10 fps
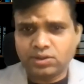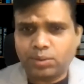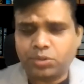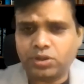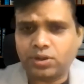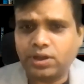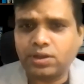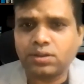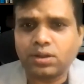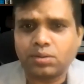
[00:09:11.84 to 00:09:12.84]
Chapter three
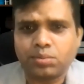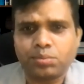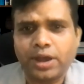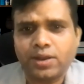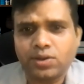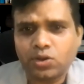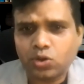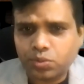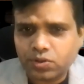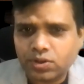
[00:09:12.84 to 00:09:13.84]
is managing your
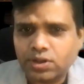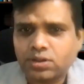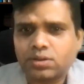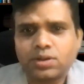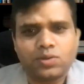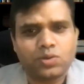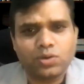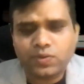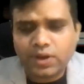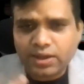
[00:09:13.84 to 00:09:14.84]
business,
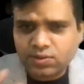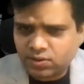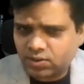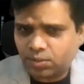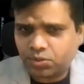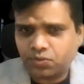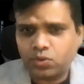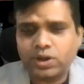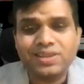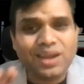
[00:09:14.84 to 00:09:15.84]
history of taxes, chapter
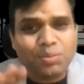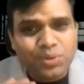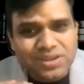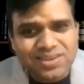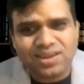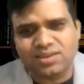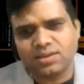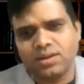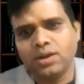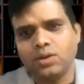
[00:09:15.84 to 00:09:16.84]
four, and chapter
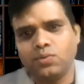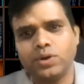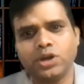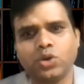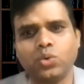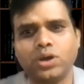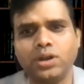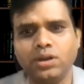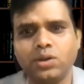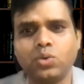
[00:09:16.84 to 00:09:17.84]
six, work to
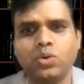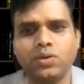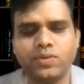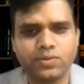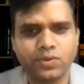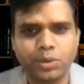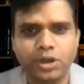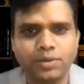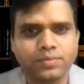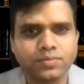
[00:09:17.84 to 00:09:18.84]
earn, don't work for
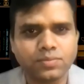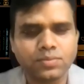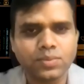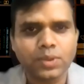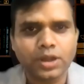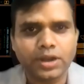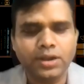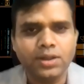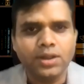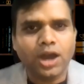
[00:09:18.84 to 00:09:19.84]
money,
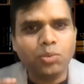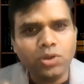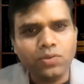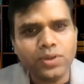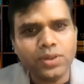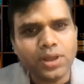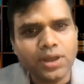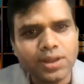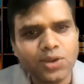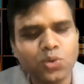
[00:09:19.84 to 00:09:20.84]
right? How many of you
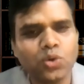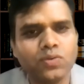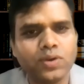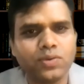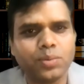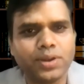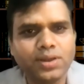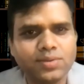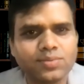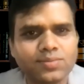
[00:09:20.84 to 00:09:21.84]
think that you don't work for
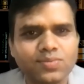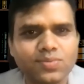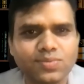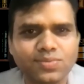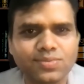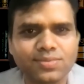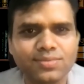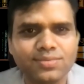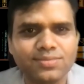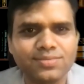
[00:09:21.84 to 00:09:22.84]
money?
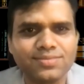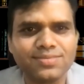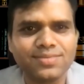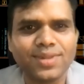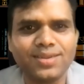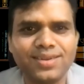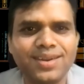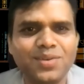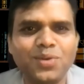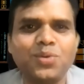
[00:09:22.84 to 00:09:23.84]
Is there
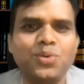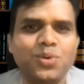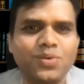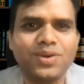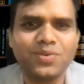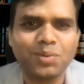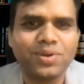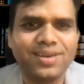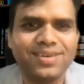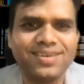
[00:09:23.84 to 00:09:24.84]
anyone who don't work for
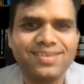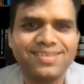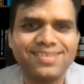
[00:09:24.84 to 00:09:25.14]
money here?